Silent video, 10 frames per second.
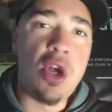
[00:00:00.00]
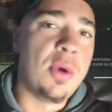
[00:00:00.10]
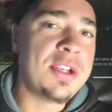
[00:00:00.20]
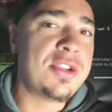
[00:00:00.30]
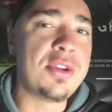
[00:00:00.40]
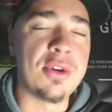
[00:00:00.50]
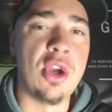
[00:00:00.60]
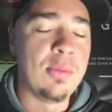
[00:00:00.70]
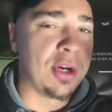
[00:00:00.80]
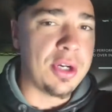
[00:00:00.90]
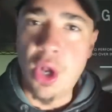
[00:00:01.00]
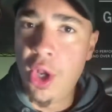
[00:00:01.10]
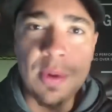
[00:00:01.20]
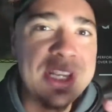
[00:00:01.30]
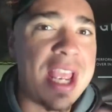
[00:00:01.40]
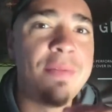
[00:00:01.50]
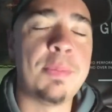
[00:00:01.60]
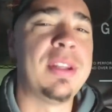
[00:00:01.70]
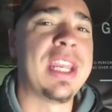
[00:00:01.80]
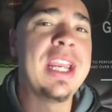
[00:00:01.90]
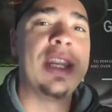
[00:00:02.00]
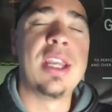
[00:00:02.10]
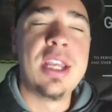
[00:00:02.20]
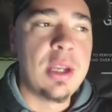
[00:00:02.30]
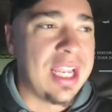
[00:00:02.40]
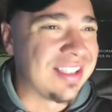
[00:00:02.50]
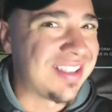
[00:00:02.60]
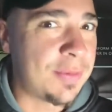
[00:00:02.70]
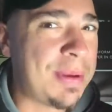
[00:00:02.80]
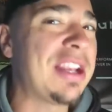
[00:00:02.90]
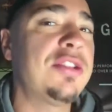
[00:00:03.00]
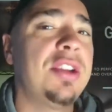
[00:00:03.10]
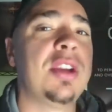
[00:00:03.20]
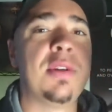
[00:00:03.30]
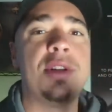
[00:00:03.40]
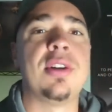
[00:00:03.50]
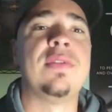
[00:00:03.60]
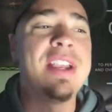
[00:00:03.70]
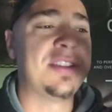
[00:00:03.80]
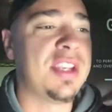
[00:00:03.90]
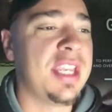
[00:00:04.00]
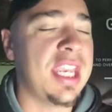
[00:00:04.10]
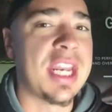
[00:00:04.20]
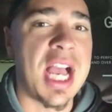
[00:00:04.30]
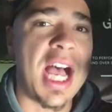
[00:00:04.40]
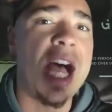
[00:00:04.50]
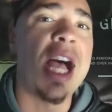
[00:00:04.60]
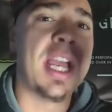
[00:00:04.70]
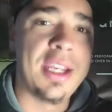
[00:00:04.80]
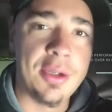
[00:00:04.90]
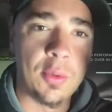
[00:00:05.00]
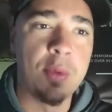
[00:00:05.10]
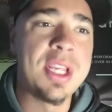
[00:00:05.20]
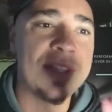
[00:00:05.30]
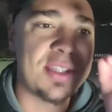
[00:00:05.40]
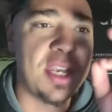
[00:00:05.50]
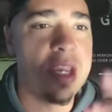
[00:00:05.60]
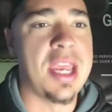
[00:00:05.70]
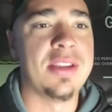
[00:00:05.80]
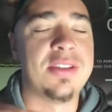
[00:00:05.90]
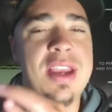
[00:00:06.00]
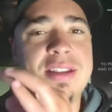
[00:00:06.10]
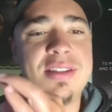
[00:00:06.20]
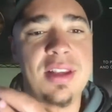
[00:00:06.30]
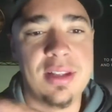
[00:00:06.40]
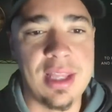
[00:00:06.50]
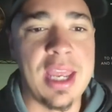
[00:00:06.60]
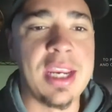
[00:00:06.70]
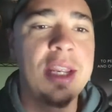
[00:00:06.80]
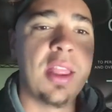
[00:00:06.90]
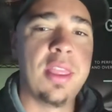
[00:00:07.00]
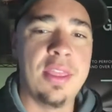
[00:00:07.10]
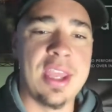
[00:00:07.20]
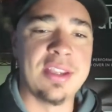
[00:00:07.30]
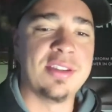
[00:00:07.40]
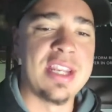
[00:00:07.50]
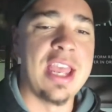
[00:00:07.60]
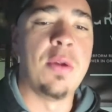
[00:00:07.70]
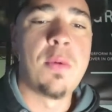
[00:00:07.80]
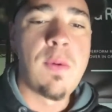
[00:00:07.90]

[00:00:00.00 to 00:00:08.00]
always do your homework, always have a plan, especially when you're investing in high-risk assets like this. Now,